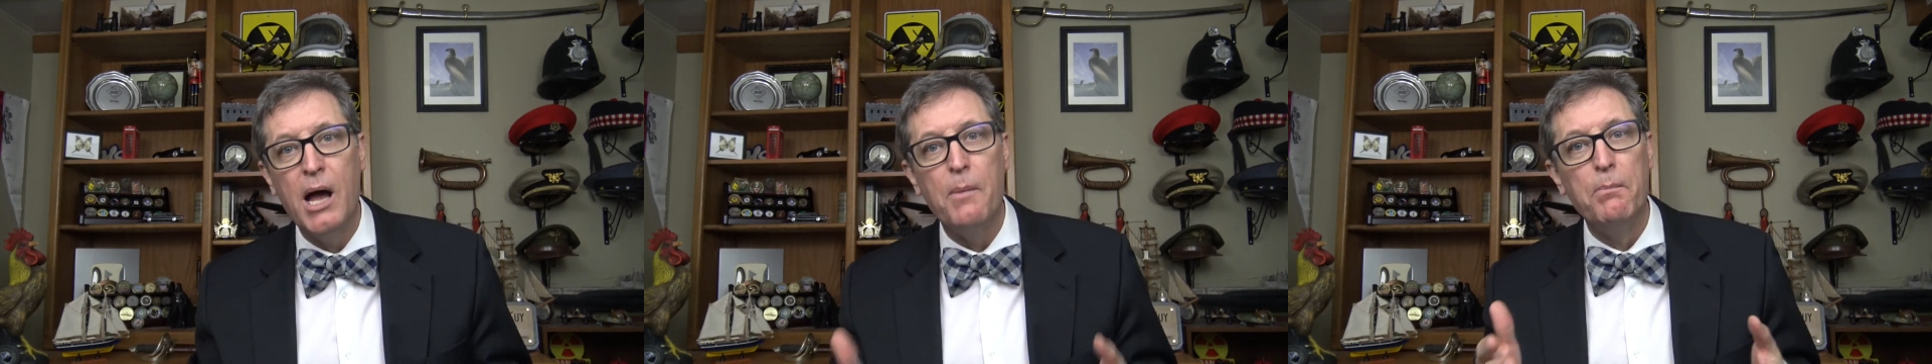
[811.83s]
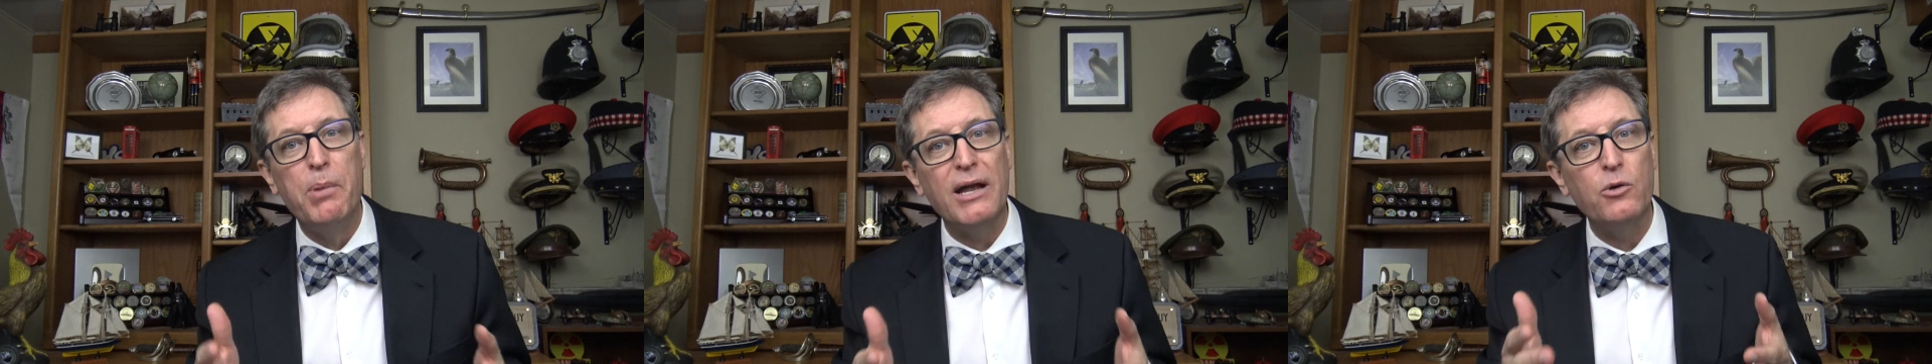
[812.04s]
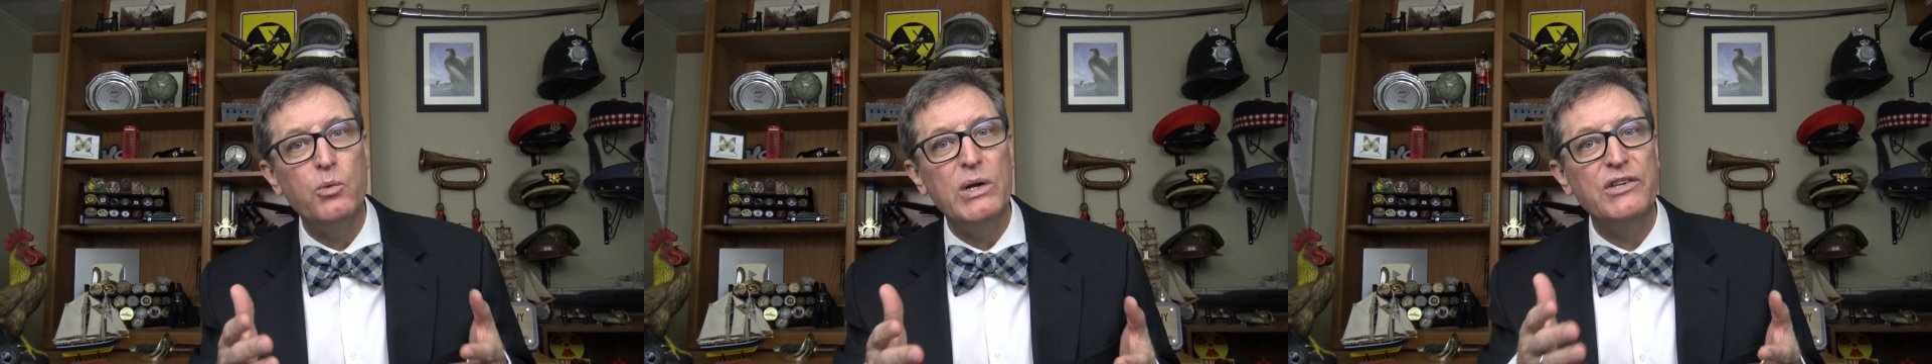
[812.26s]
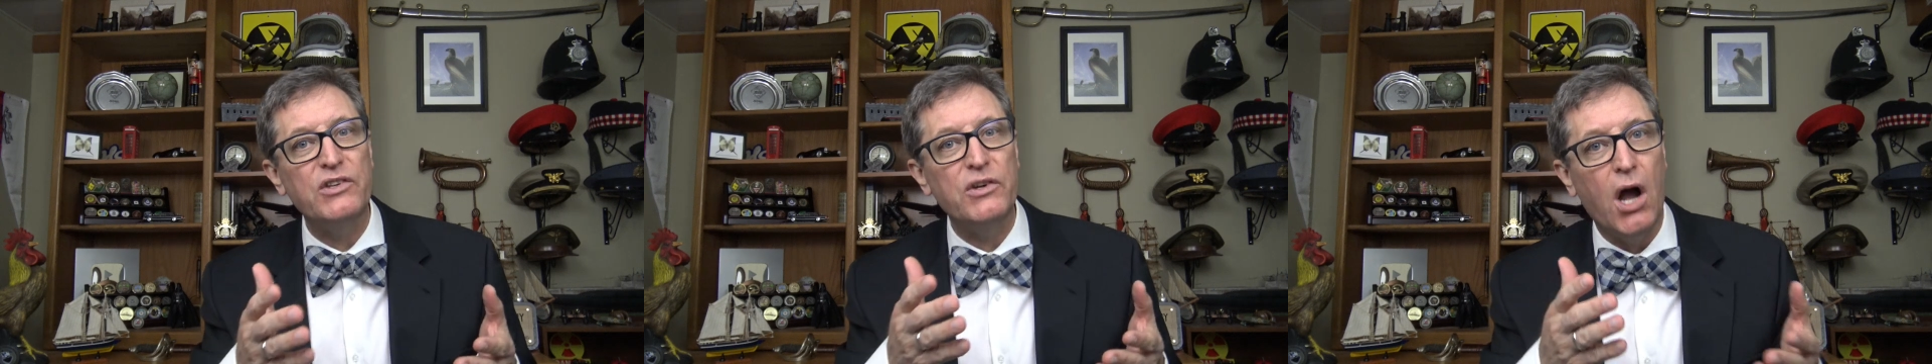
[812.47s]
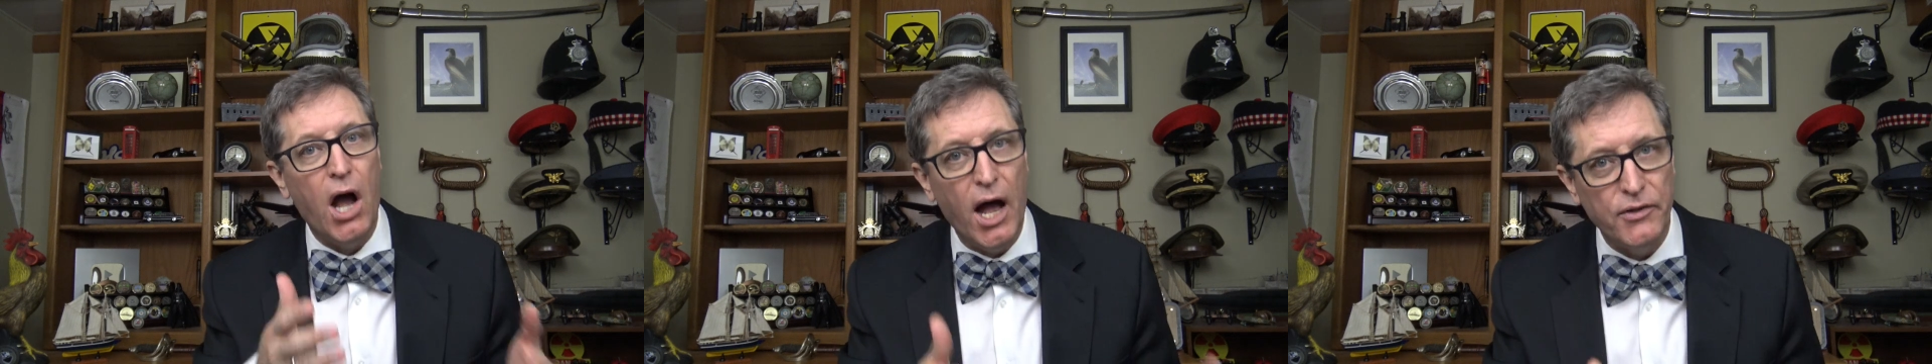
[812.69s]
but
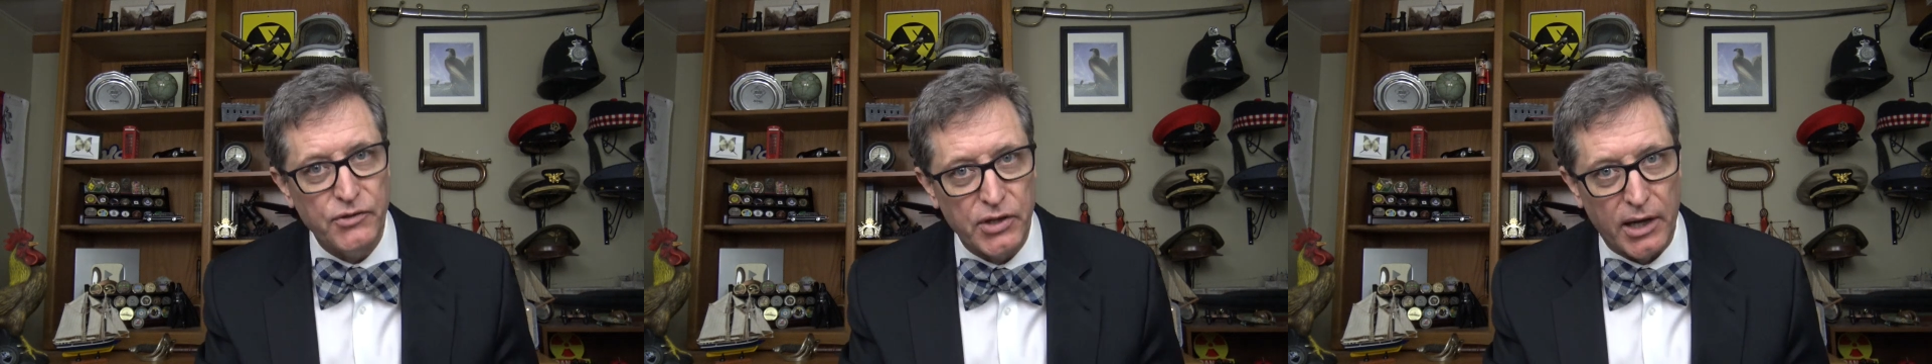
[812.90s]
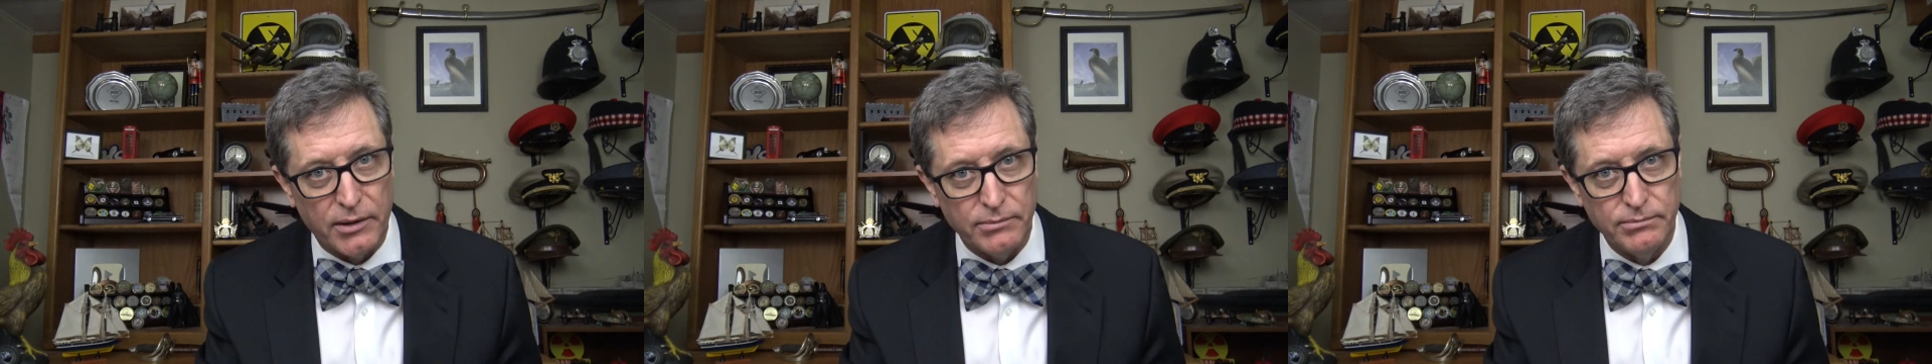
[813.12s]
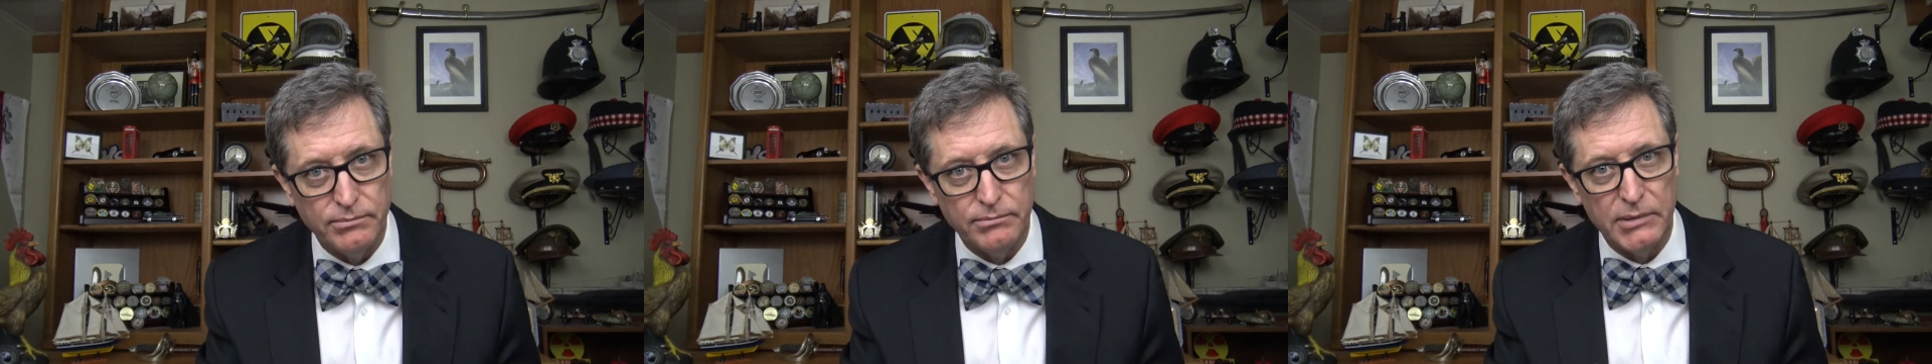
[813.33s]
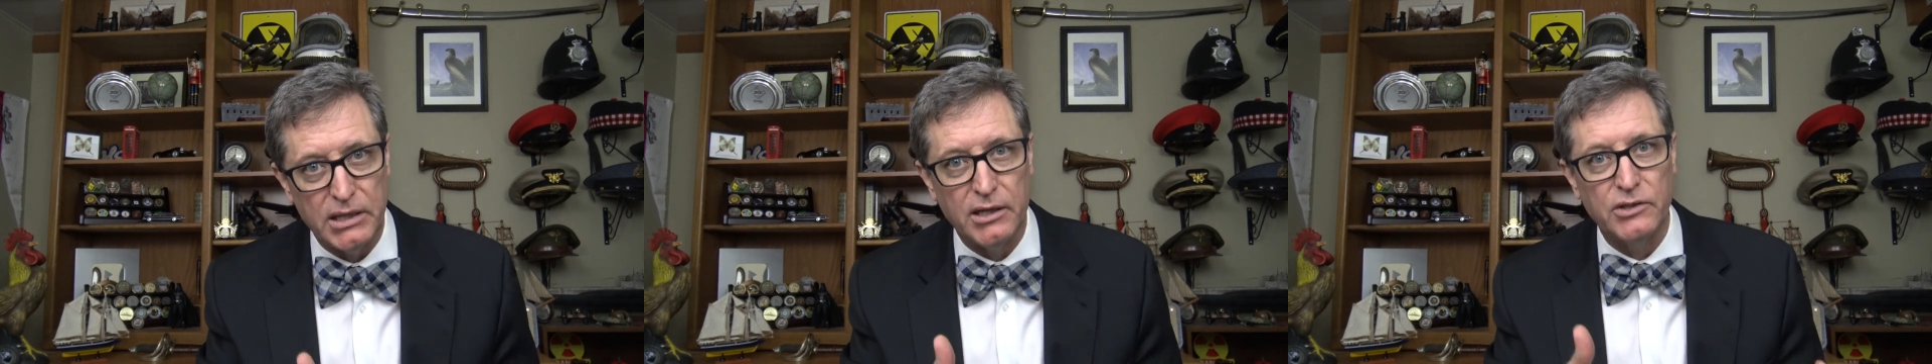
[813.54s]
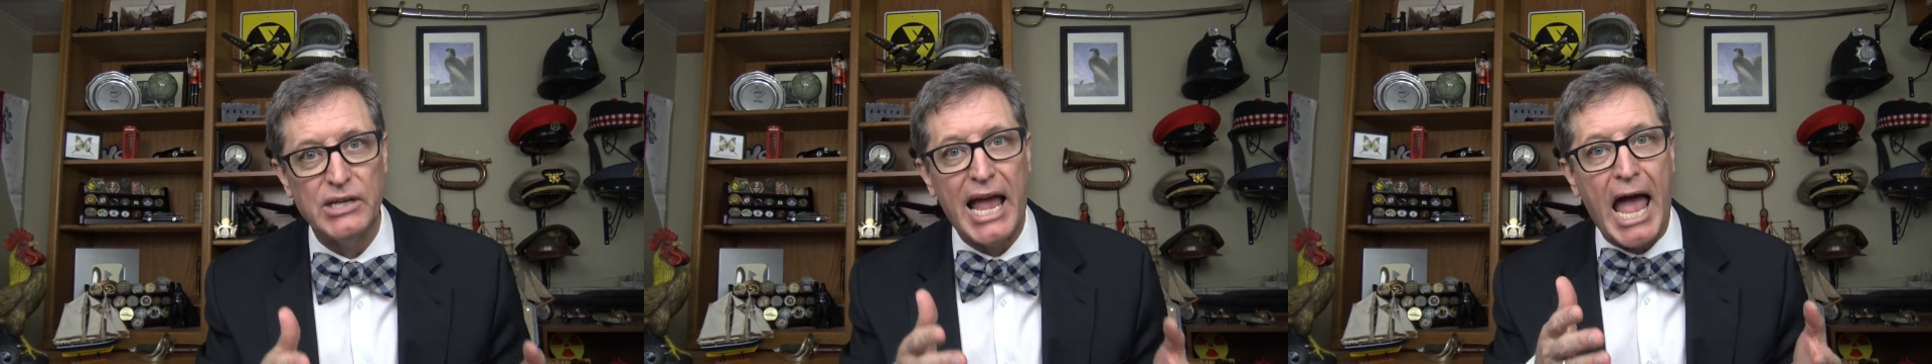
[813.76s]
Wisconsin,
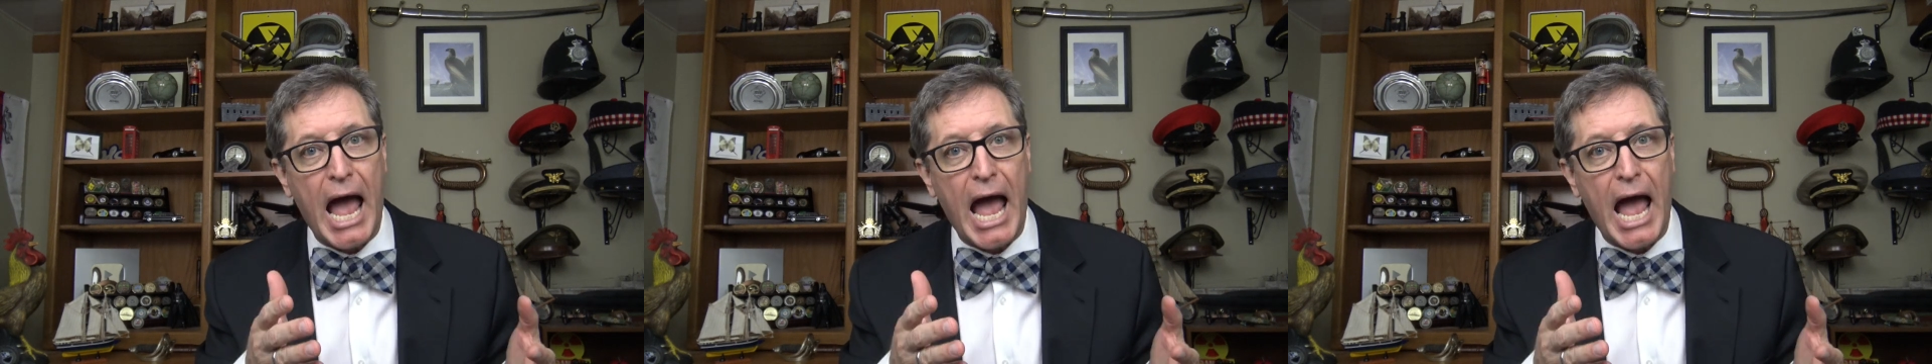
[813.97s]
because